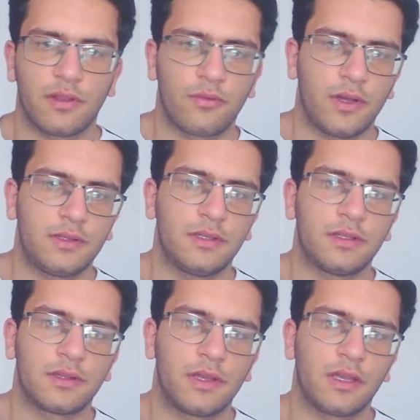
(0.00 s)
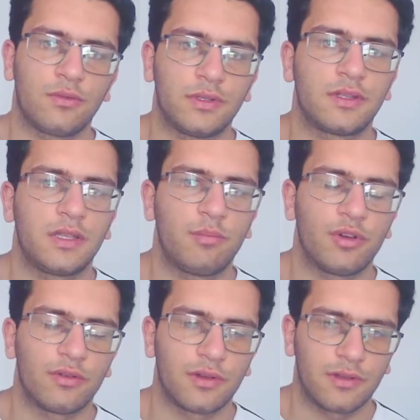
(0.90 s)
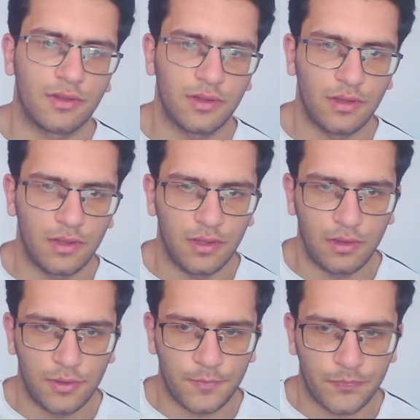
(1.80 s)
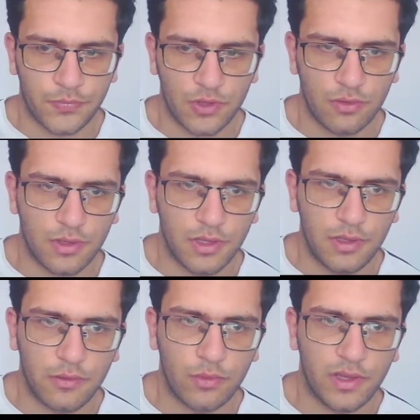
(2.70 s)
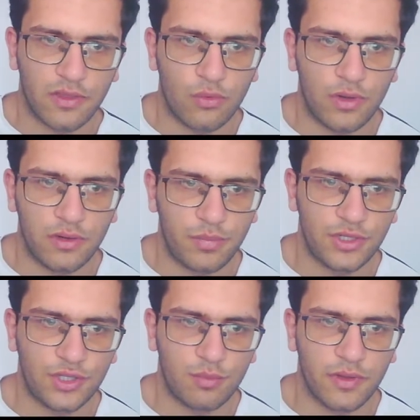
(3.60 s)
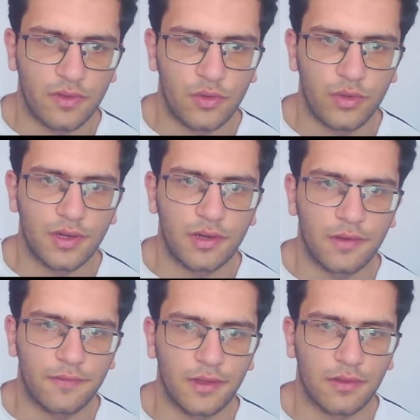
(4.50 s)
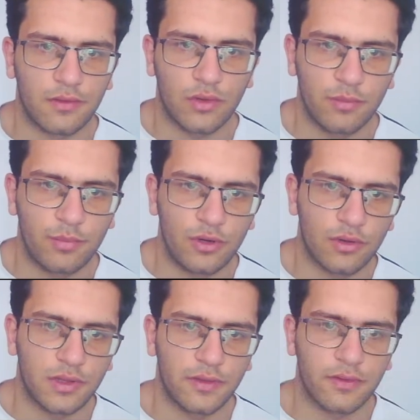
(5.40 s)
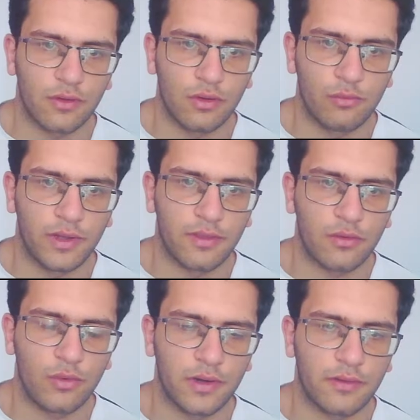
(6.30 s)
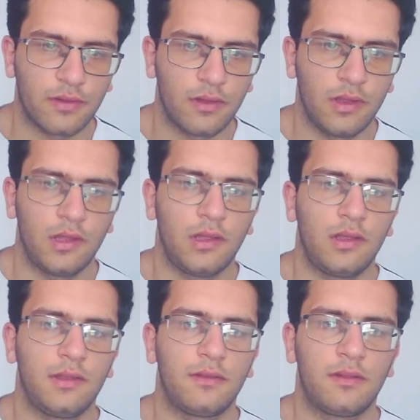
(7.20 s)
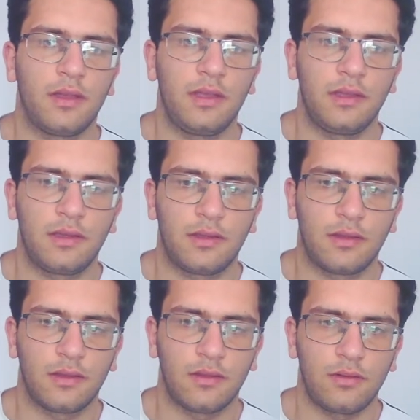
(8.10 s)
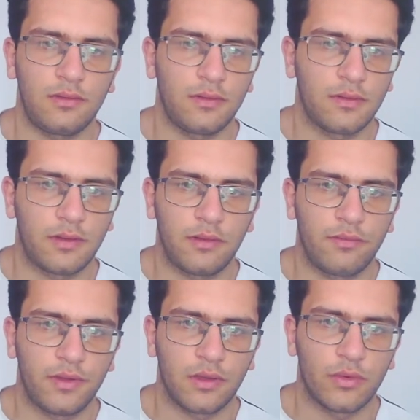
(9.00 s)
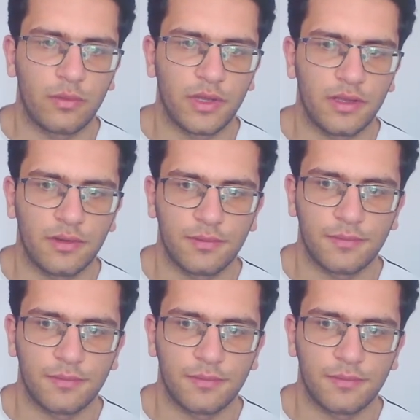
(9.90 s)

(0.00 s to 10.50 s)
That's why I didn't take with t-pawn. Okay, so white square bishop is doing nothing, so I block this all white squares. Mistake, same thing will be.